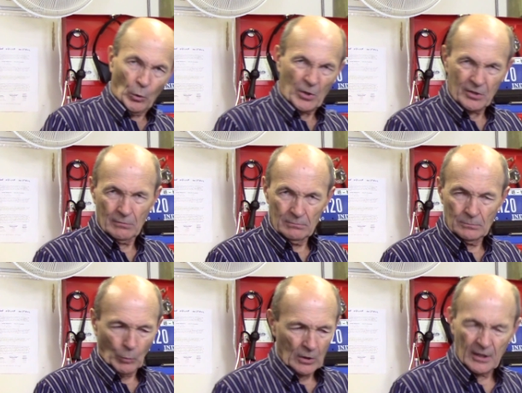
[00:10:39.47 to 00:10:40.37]
more,
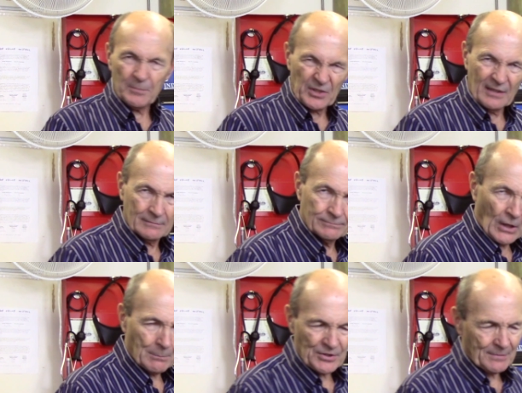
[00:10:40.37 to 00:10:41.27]
more clumsy,
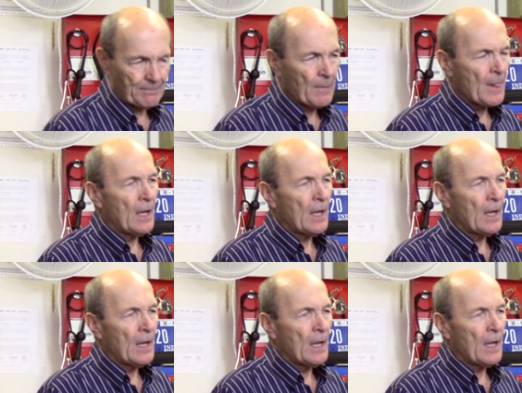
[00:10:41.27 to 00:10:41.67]
cumbersome.